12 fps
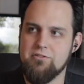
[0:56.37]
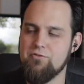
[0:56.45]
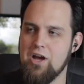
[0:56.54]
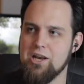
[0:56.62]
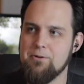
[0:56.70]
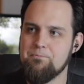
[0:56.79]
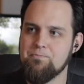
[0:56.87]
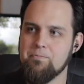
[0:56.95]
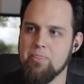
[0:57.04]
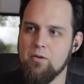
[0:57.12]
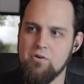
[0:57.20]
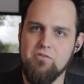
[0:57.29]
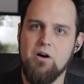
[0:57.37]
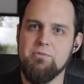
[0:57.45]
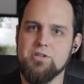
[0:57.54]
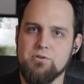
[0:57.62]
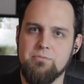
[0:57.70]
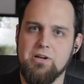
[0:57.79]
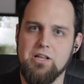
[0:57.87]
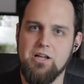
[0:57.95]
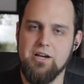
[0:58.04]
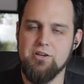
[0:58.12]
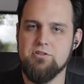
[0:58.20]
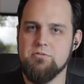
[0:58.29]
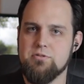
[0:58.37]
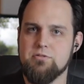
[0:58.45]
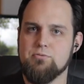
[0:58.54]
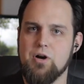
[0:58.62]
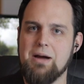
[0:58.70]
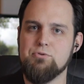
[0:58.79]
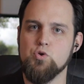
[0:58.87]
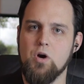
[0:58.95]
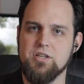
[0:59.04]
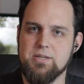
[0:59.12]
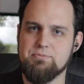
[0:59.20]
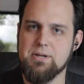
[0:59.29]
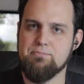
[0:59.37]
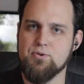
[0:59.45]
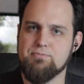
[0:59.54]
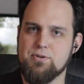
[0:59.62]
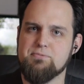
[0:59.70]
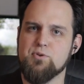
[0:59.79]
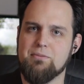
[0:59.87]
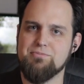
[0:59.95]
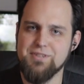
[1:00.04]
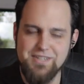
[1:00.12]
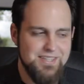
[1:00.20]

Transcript: In fact, we've all been streaming a lot. You should subscribe to sub, sub, sub, subscribe.